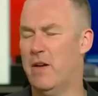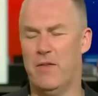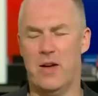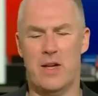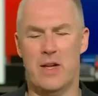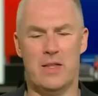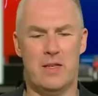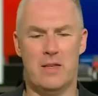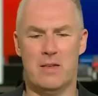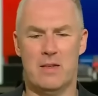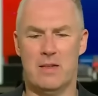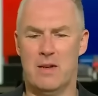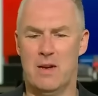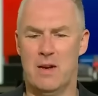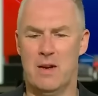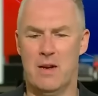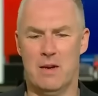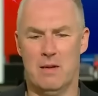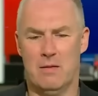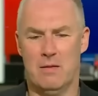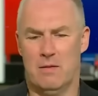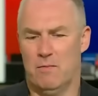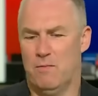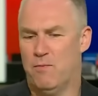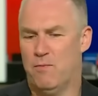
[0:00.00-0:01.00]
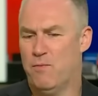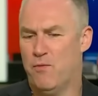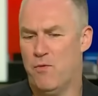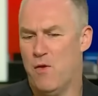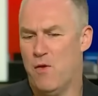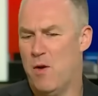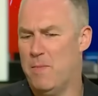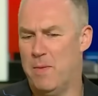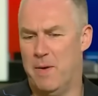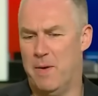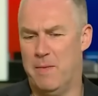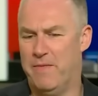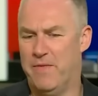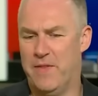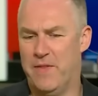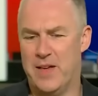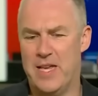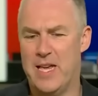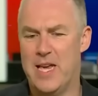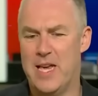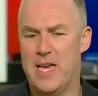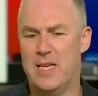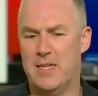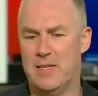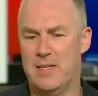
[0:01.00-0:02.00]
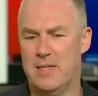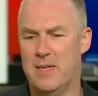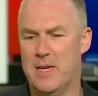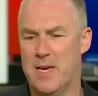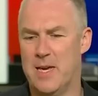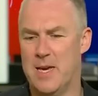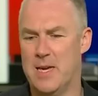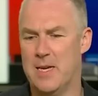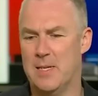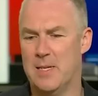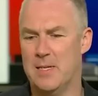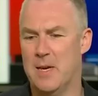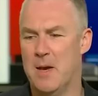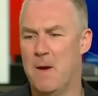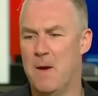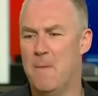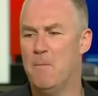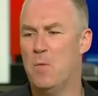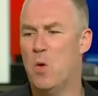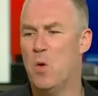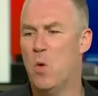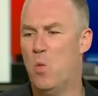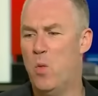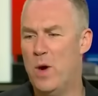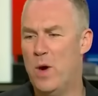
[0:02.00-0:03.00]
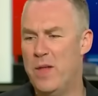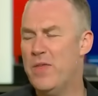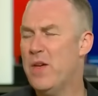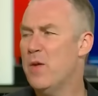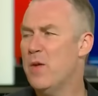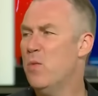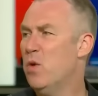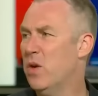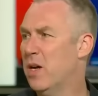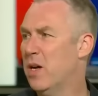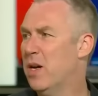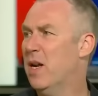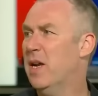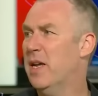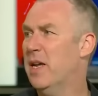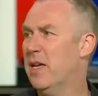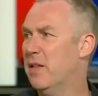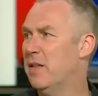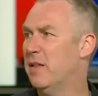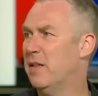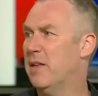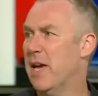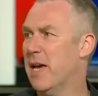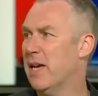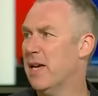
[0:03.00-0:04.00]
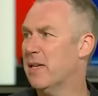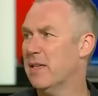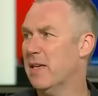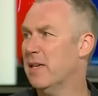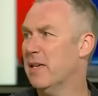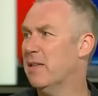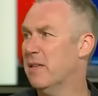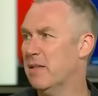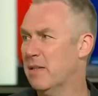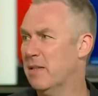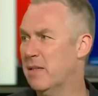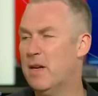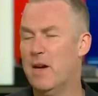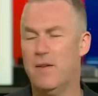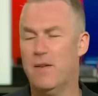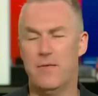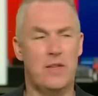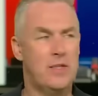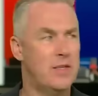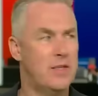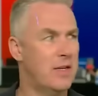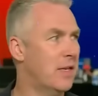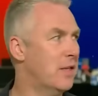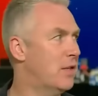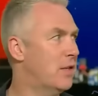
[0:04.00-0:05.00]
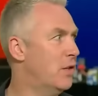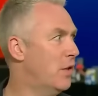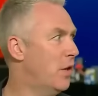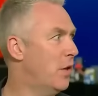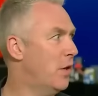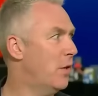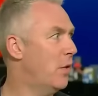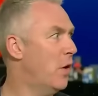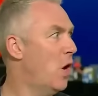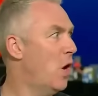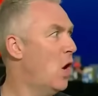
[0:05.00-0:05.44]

have had this problem for years and years. When they want to clear the decks, it's the toughest thing to do,